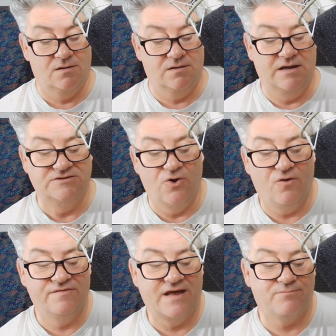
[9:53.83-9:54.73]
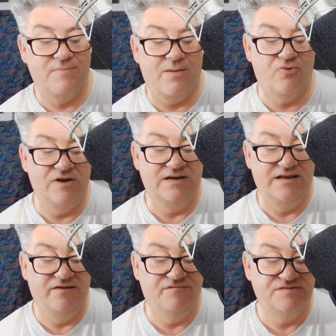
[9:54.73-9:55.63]
And all that memory
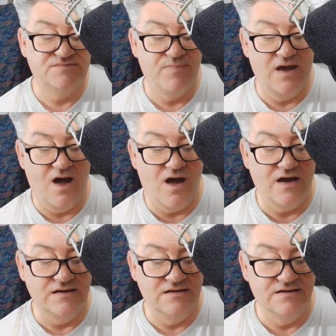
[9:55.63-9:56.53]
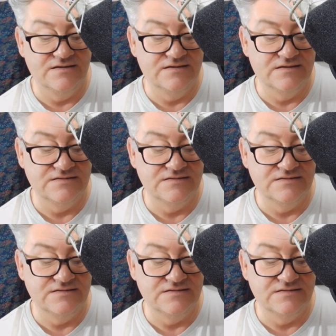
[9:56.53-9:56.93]
leaves behind in,